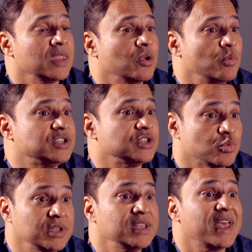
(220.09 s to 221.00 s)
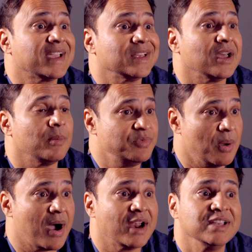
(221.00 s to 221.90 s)
which is really like
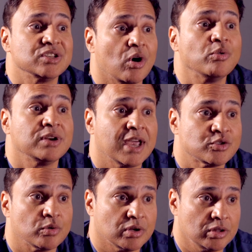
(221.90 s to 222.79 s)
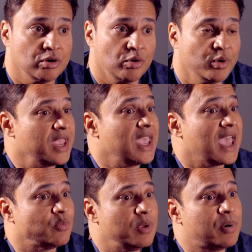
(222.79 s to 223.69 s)
the body's own natural glue,
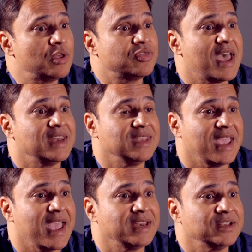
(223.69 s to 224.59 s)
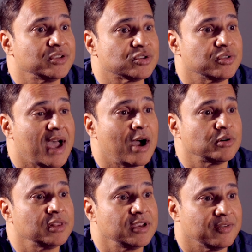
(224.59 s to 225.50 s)
and we put that in the annulus or the
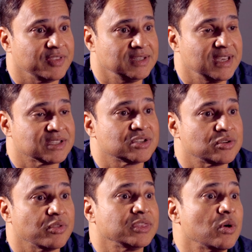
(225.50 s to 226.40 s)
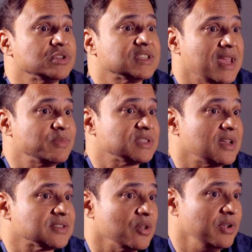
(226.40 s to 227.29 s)
outer layer of the disc so that those stem
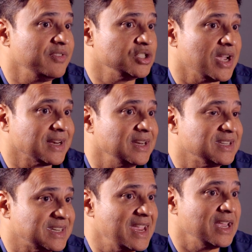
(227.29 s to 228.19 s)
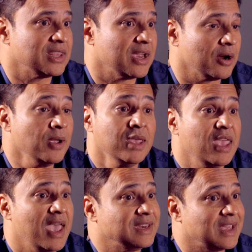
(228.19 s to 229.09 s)
cells that we've injected stay in there
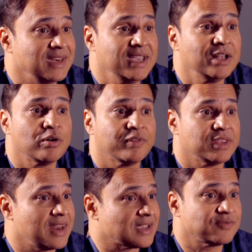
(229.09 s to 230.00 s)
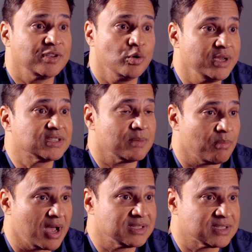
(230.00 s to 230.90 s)
and can heal over the next few weeks to
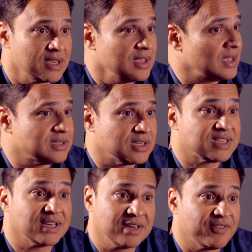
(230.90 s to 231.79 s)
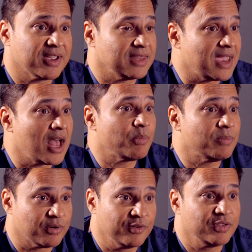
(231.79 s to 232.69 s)
months to significantly help
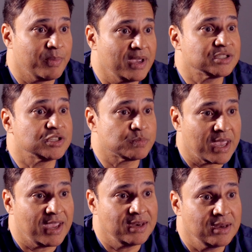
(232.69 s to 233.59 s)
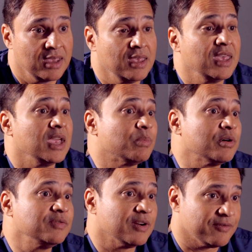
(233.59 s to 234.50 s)
improve the patient's pain,
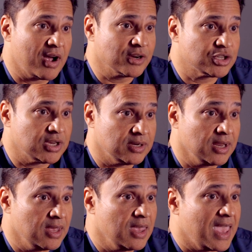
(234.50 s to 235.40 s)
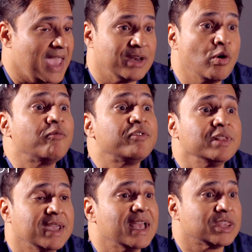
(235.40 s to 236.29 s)
improve their function, and
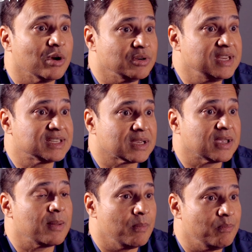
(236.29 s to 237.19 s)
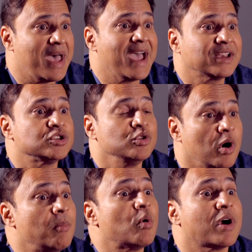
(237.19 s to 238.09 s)
hopefully get their disc back to
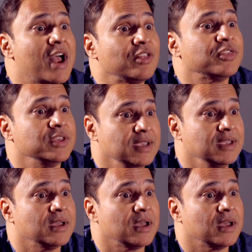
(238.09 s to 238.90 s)
a more healthy,